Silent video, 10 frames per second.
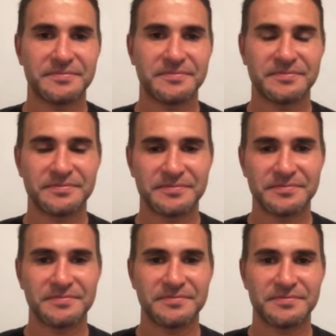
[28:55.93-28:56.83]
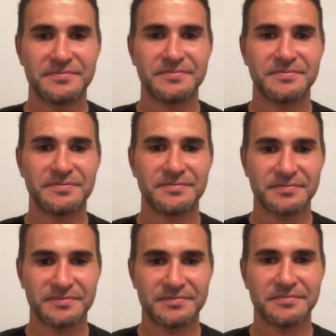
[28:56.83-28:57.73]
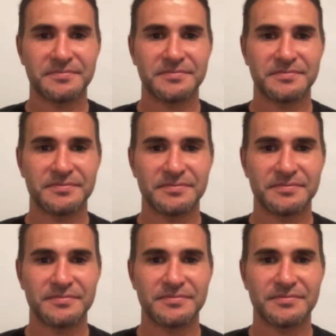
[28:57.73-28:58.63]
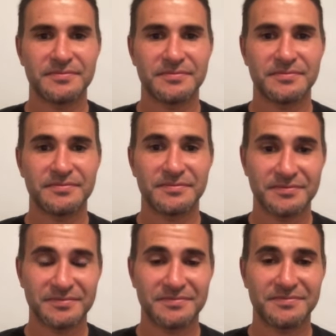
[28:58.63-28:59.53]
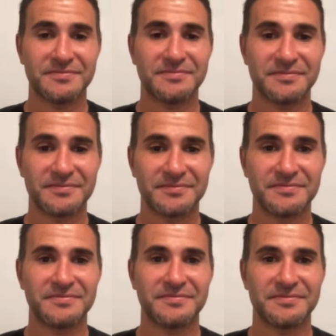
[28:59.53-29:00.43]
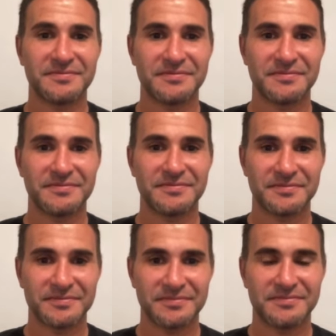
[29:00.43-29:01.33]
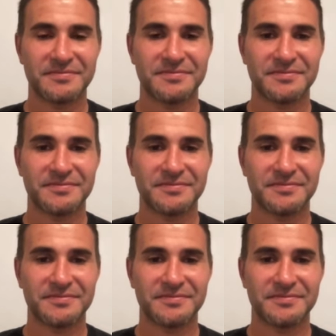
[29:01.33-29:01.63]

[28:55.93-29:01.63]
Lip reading: No words are spoken by the person on screen.